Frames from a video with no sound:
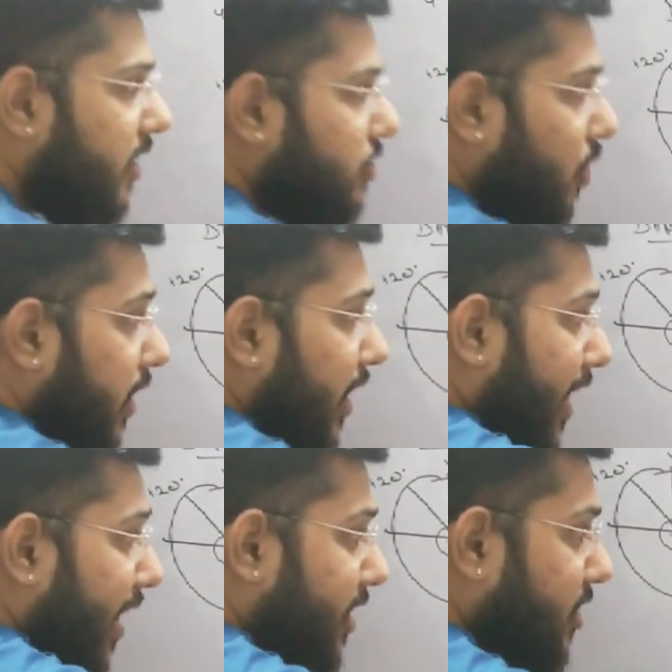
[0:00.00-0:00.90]
So
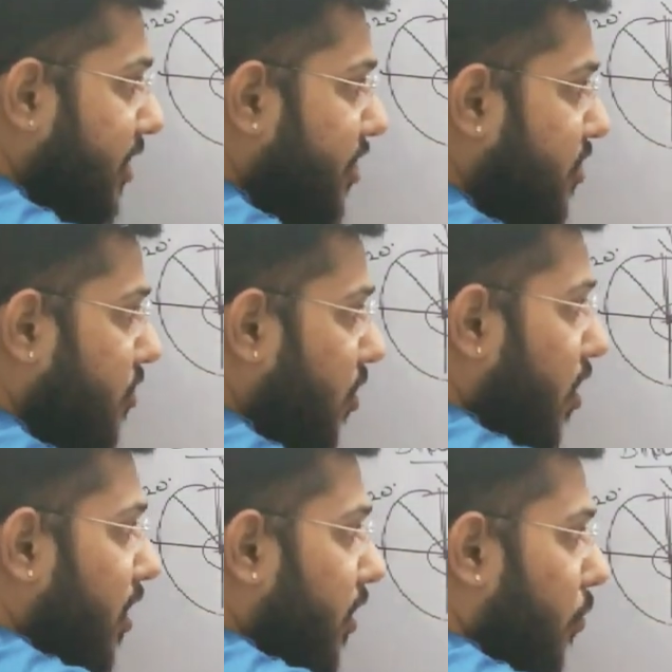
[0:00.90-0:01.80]
each
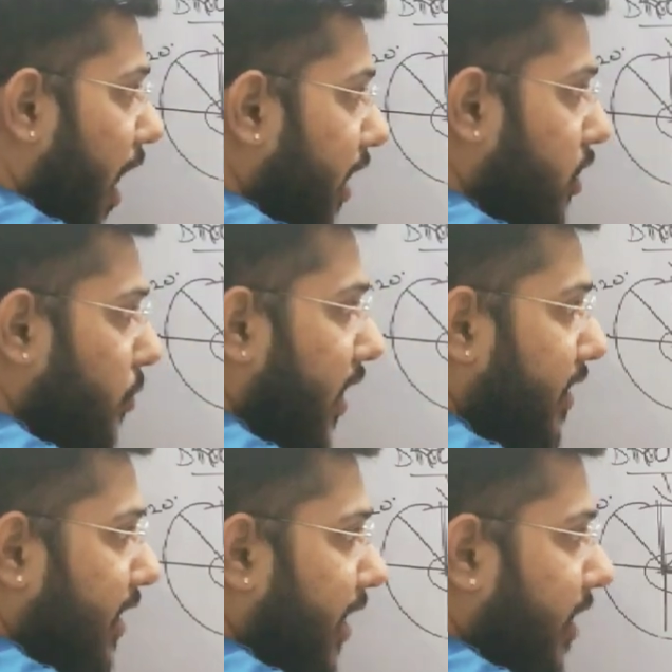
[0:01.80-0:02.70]
stroke
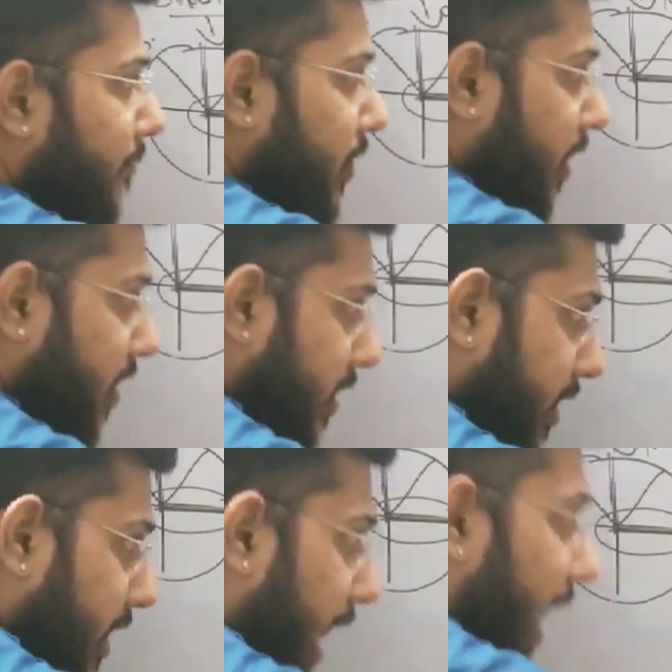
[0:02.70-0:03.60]
120,
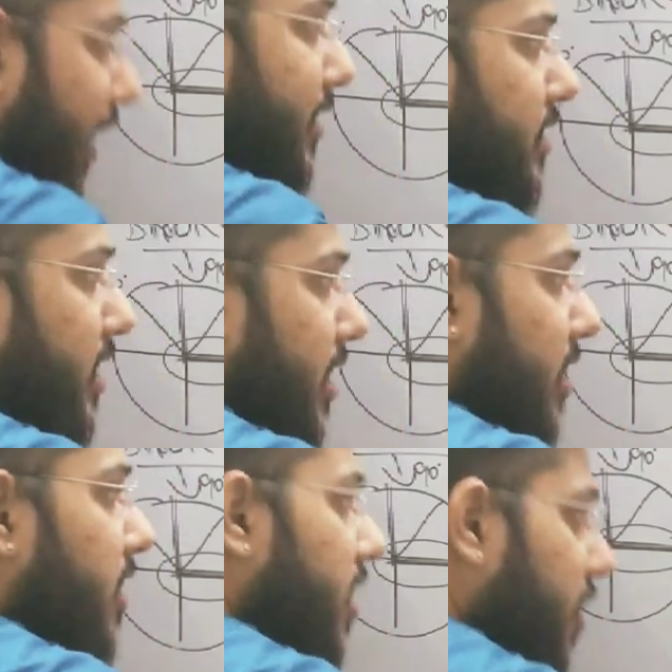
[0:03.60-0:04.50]

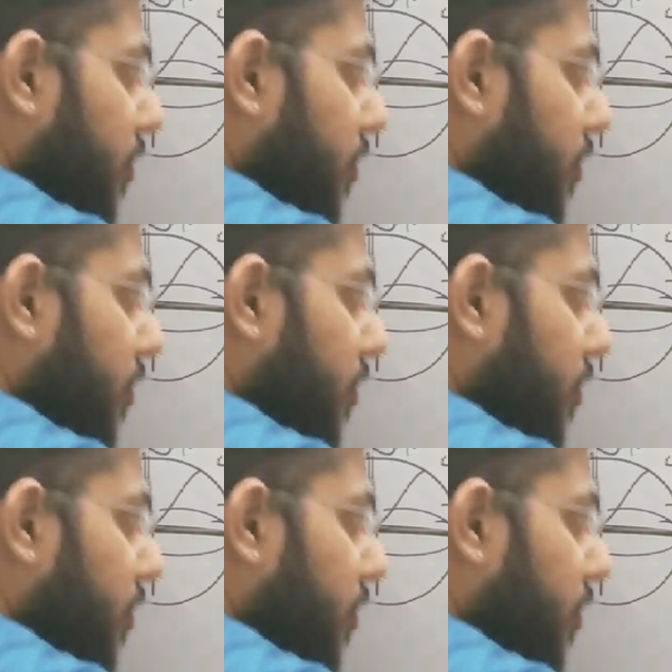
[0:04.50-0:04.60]
90,